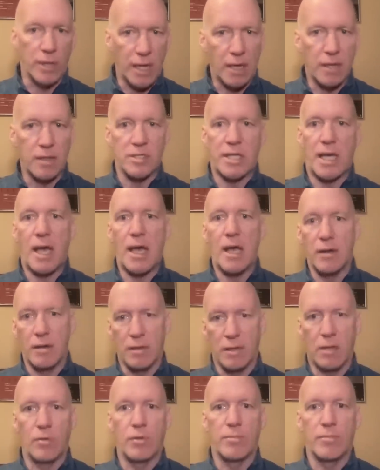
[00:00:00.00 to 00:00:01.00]
It would get in his
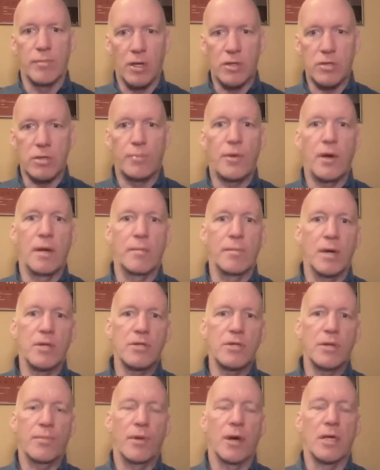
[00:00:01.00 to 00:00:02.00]
head and they would multiply
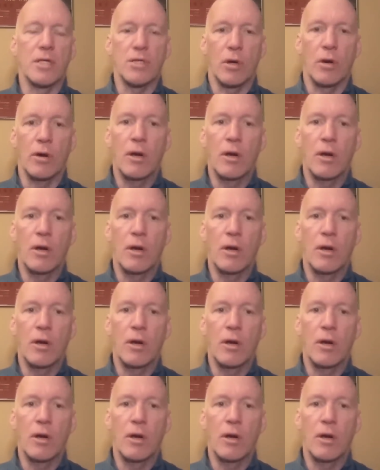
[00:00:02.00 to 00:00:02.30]
and multiply.